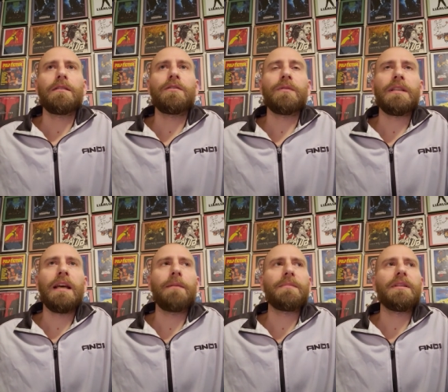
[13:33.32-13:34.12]
to
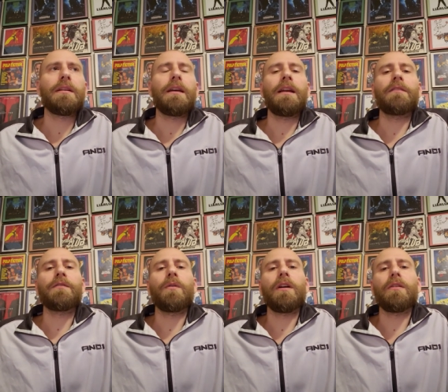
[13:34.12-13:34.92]
attempt and
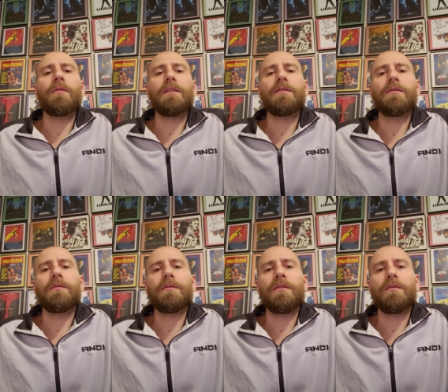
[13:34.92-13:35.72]
if you are going
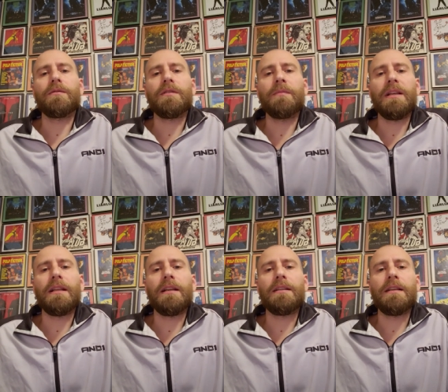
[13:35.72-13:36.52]
to you know to make
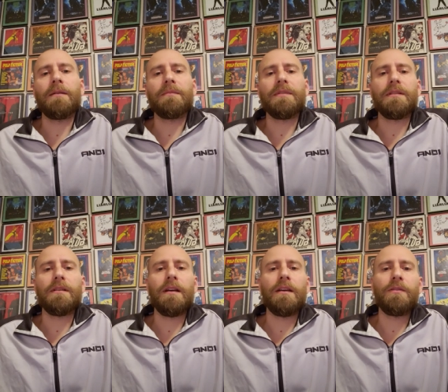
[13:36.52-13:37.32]
that attempt
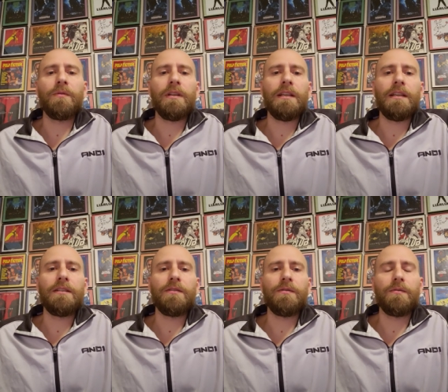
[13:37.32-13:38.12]
uh, you really
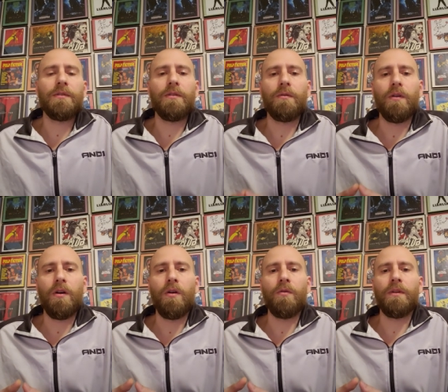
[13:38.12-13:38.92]
need to you know
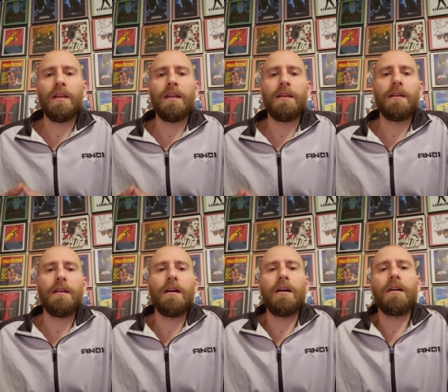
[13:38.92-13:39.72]
hone
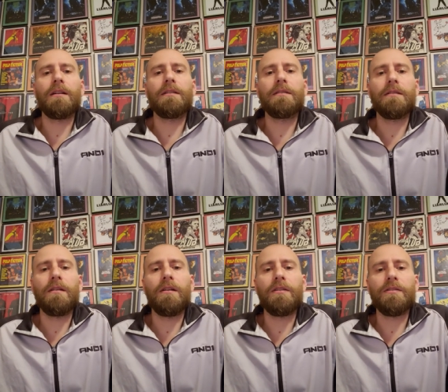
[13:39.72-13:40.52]
in on
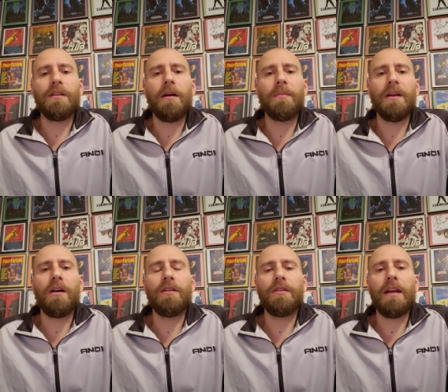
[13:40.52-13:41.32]
on your topic
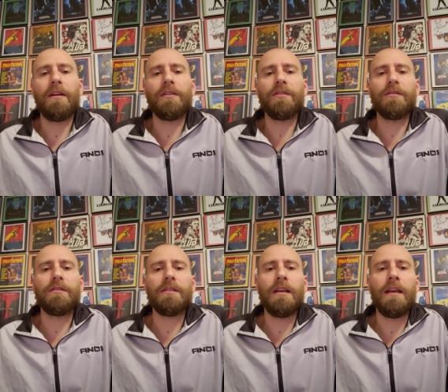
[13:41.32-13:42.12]
on your
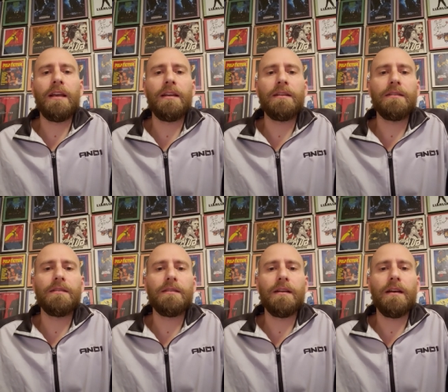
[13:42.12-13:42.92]
characters
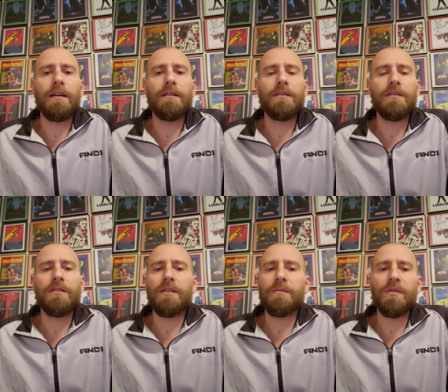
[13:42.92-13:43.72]
and uh,
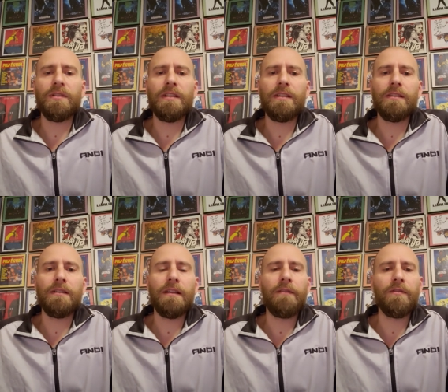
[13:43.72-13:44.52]
just mercy
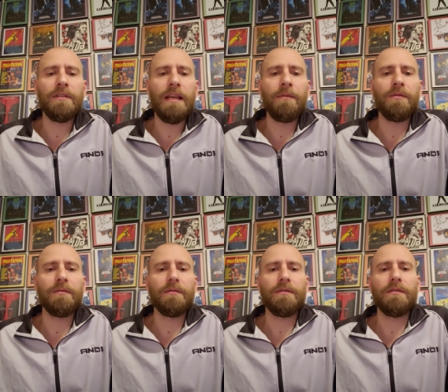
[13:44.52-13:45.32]
never is
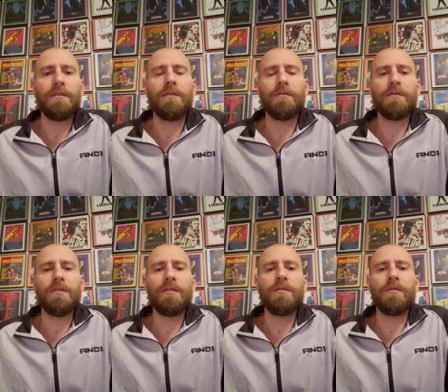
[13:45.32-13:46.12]
able you know
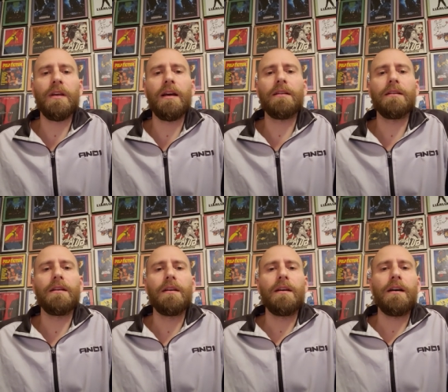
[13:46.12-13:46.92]
to do that
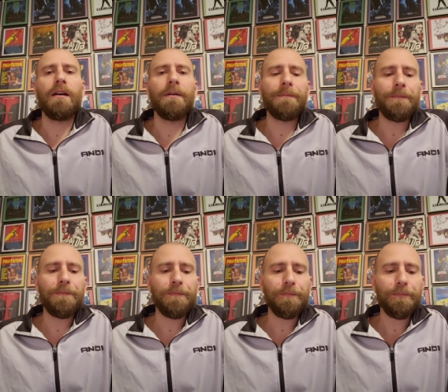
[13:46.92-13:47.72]
um,